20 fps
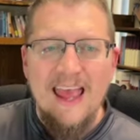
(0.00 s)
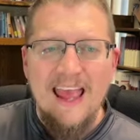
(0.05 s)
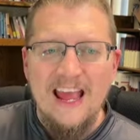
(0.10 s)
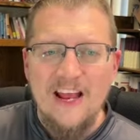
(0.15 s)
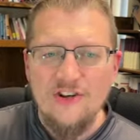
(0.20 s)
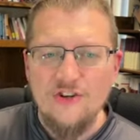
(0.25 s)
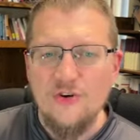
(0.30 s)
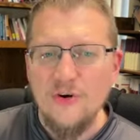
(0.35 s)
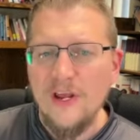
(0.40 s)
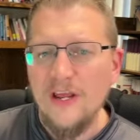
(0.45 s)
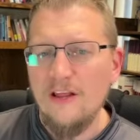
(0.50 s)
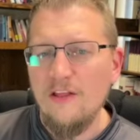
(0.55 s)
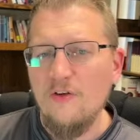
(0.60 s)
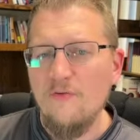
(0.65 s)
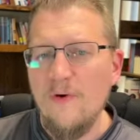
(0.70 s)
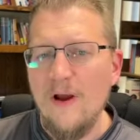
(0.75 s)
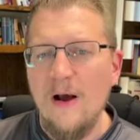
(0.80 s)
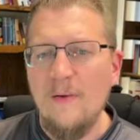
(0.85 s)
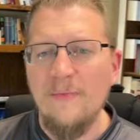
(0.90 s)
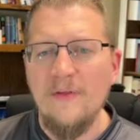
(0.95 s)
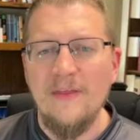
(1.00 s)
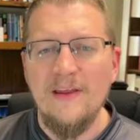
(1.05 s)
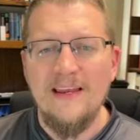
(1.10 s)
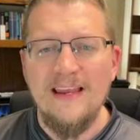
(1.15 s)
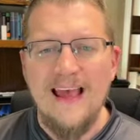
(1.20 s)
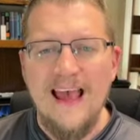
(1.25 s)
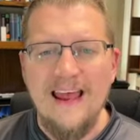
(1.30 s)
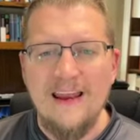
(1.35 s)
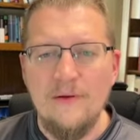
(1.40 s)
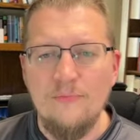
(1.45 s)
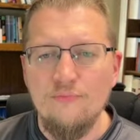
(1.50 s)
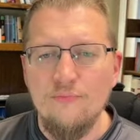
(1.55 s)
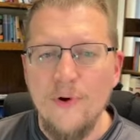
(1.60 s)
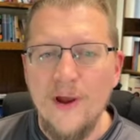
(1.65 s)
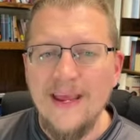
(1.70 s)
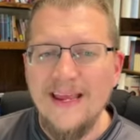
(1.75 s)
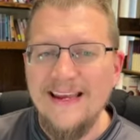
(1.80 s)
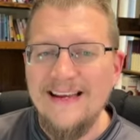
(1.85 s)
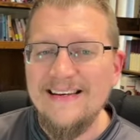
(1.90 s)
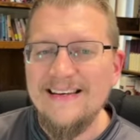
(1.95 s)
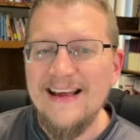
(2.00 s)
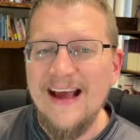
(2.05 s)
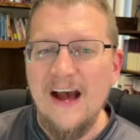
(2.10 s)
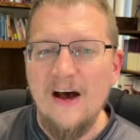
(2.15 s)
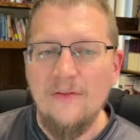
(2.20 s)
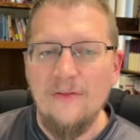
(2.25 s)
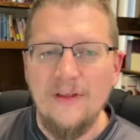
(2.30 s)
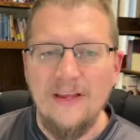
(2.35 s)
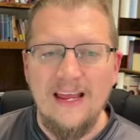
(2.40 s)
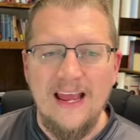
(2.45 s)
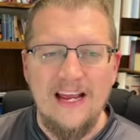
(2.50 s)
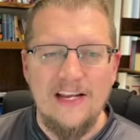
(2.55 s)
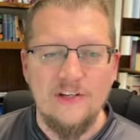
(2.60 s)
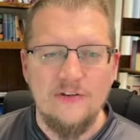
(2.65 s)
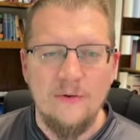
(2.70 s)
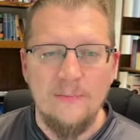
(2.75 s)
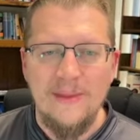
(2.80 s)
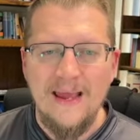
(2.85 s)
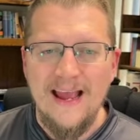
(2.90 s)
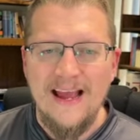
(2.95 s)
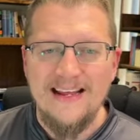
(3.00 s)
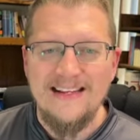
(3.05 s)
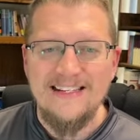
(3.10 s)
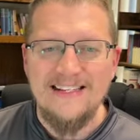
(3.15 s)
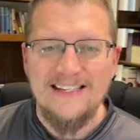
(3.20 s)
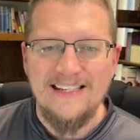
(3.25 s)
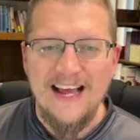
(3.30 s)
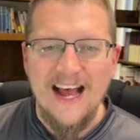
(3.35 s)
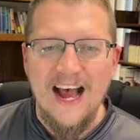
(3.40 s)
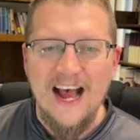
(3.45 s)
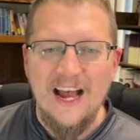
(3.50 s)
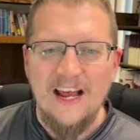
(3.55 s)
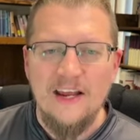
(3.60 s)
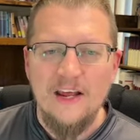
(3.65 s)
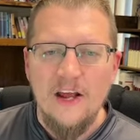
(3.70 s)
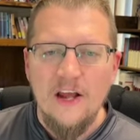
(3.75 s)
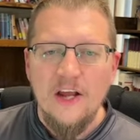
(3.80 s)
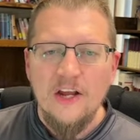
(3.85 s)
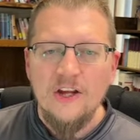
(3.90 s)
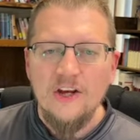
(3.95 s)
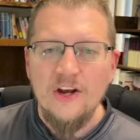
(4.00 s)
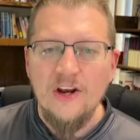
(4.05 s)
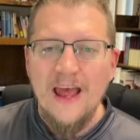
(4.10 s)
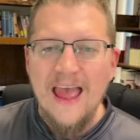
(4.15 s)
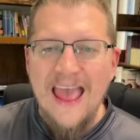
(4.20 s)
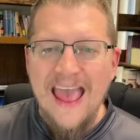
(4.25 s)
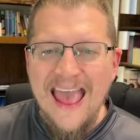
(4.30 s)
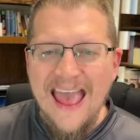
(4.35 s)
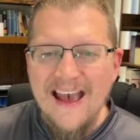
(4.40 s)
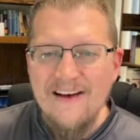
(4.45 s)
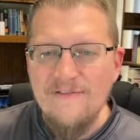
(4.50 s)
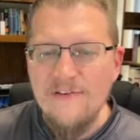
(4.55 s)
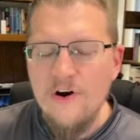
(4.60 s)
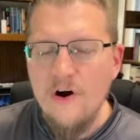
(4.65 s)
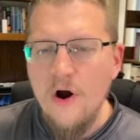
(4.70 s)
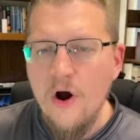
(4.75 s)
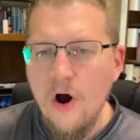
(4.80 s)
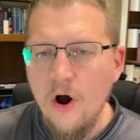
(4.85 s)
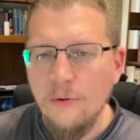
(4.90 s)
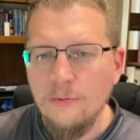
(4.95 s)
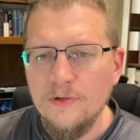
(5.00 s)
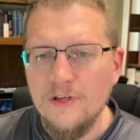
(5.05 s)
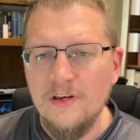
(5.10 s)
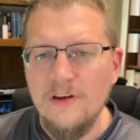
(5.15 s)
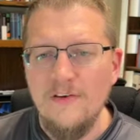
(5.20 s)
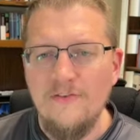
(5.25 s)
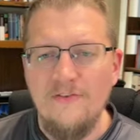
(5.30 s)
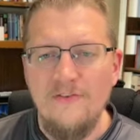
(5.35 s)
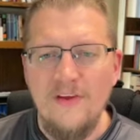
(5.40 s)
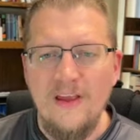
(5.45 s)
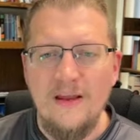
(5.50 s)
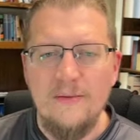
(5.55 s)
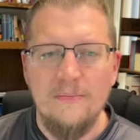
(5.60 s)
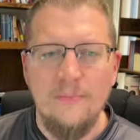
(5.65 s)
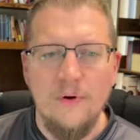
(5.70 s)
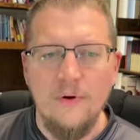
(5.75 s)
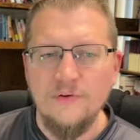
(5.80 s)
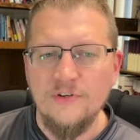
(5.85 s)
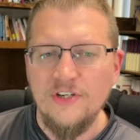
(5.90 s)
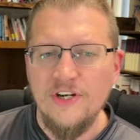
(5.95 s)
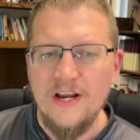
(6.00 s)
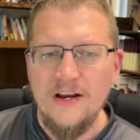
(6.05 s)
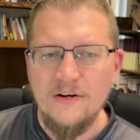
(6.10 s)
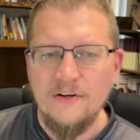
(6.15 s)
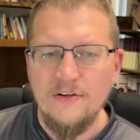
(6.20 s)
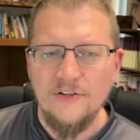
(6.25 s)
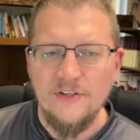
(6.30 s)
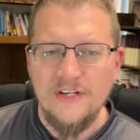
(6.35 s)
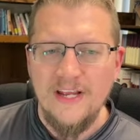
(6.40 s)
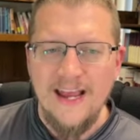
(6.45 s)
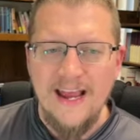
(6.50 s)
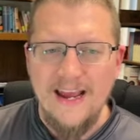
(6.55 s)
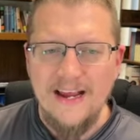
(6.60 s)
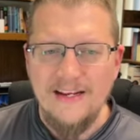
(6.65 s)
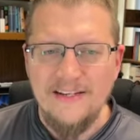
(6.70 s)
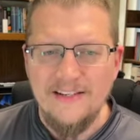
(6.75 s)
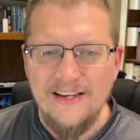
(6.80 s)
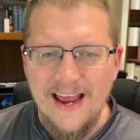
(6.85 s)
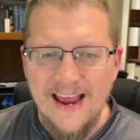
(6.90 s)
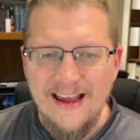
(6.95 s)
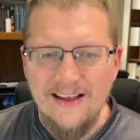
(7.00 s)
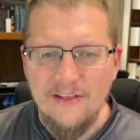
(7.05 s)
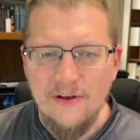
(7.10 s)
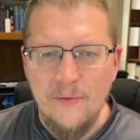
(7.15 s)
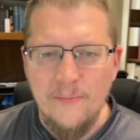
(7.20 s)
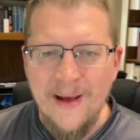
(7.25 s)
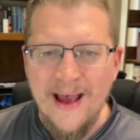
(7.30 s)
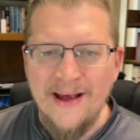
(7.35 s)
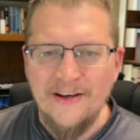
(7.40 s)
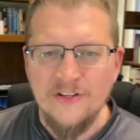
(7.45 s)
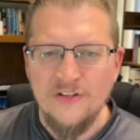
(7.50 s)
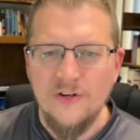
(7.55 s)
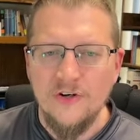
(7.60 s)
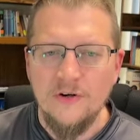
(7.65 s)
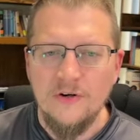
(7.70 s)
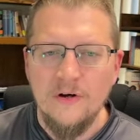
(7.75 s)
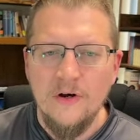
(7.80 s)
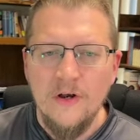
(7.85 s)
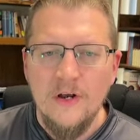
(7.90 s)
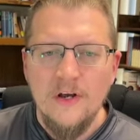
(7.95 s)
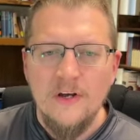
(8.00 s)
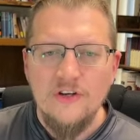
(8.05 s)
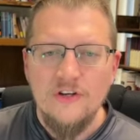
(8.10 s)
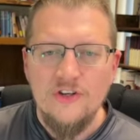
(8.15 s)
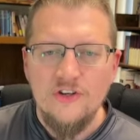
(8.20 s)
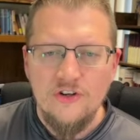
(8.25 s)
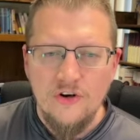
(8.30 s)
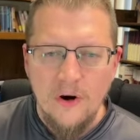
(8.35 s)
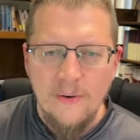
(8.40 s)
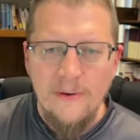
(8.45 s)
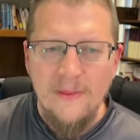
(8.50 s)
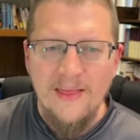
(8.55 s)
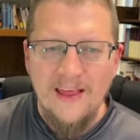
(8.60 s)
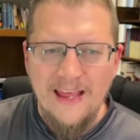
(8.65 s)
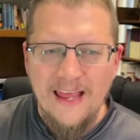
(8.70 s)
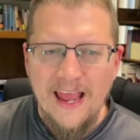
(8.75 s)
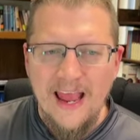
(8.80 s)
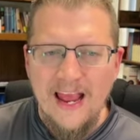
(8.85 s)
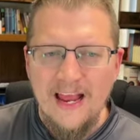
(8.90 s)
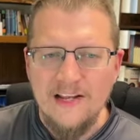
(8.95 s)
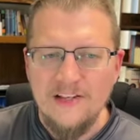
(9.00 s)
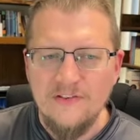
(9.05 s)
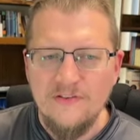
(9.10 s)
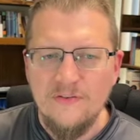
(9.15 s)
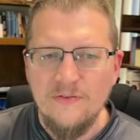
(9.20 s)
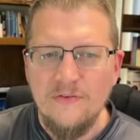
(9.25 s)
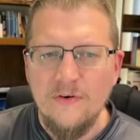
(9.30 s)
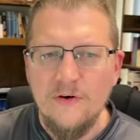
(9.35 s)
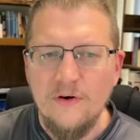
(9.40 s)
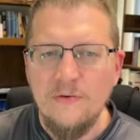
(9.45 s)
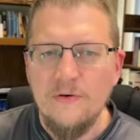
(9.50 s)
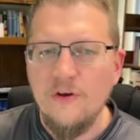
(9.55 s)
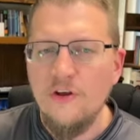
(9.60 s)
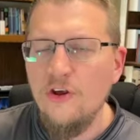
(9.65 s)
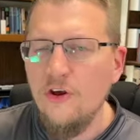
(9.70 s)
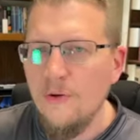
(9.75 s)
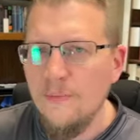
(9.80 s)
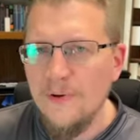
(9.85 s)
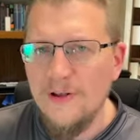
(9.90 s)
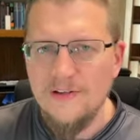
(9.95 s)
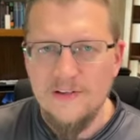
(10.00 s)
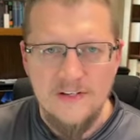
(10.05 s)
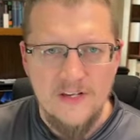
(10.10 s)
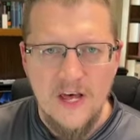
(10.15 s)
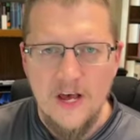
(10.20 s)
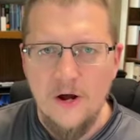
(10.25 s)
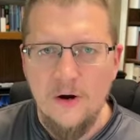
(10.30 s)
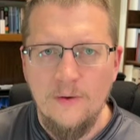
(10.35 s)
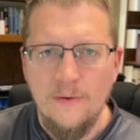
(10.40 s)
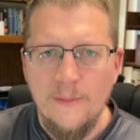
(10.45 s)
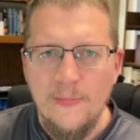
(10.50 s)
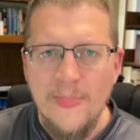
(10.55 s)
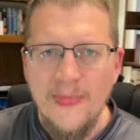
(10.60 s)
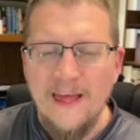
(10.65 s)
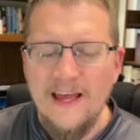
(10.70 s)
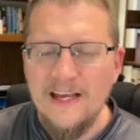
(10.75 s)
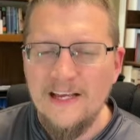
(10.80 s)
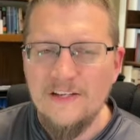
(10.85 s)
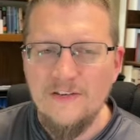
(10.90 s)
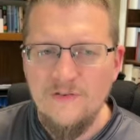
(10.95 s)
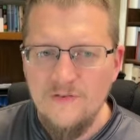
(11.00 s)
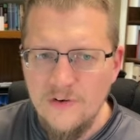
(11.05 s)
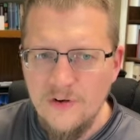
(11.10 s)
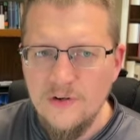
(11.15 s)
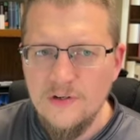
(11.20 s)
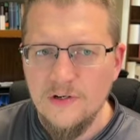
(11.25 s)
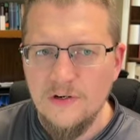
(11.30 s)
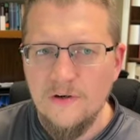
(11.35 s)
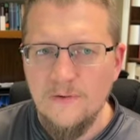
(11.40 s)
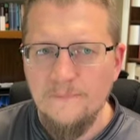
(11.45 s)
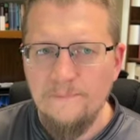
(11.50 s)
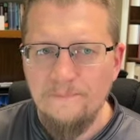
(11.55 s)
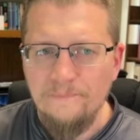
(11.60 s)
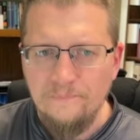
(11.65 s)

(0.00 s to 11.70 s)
entering in the realm of the dead and breaking down the gates from the inside, could ever hope to defeat both Sheol's gates and their master. Storming the gates for humans, though, is futile."